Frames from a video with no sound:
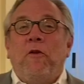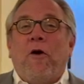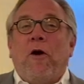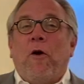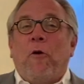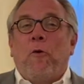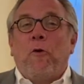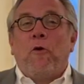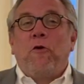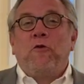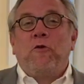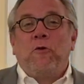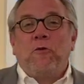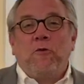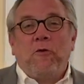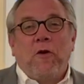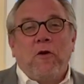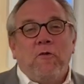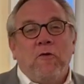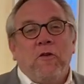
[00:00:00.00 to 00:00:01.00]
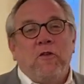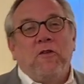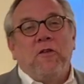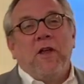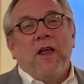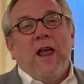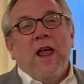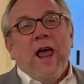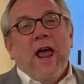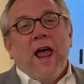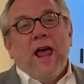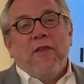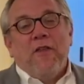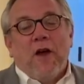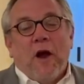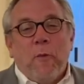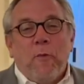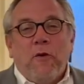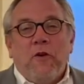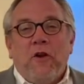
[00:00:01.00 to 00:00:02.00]
to our worship service and the
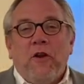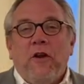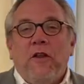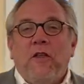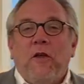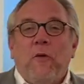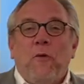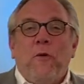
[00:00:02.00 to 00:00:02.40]
opportunity that